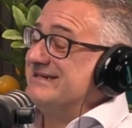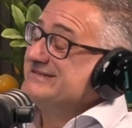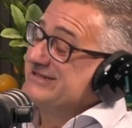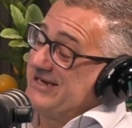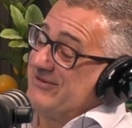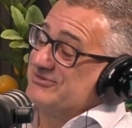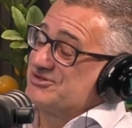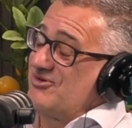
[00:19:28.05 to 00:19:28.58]
So
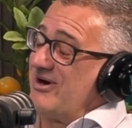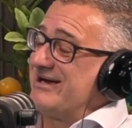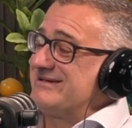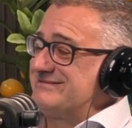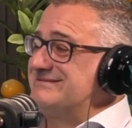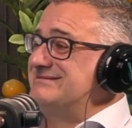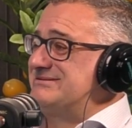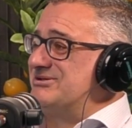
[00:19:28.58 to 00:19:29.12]
that was quite
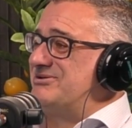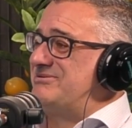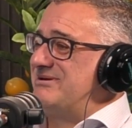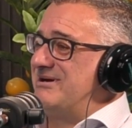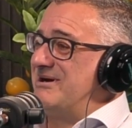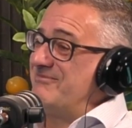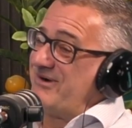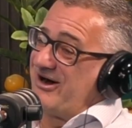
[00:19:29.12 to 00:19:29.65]
good.
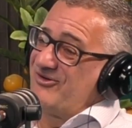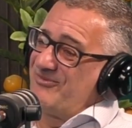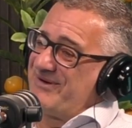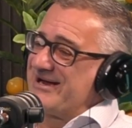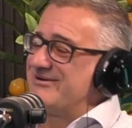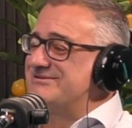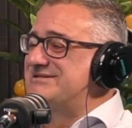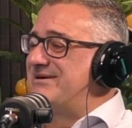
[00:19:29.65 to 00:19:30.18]
But I look
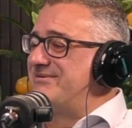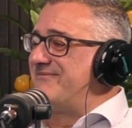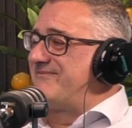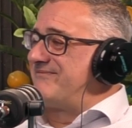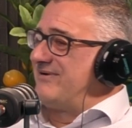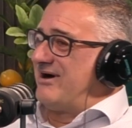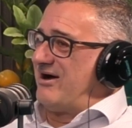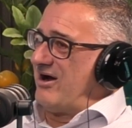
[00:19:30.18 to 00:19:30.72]
back
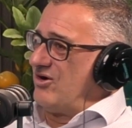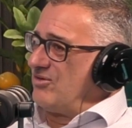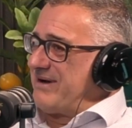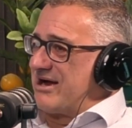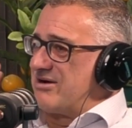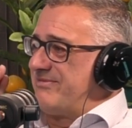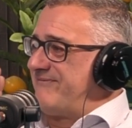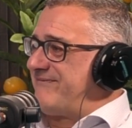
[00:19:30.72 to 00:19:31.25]

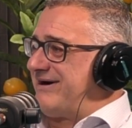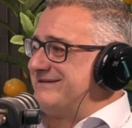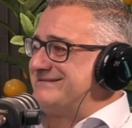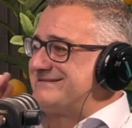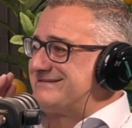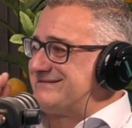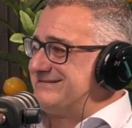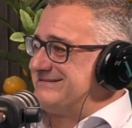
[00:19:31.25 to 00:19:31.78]
on my
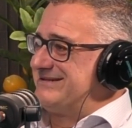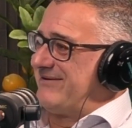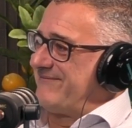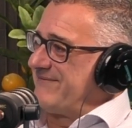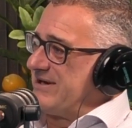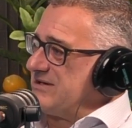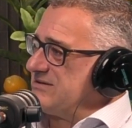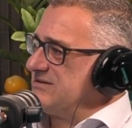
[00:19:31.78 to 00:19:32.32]
face, and I
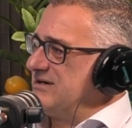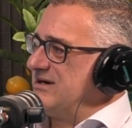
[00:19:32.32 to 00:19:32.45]
think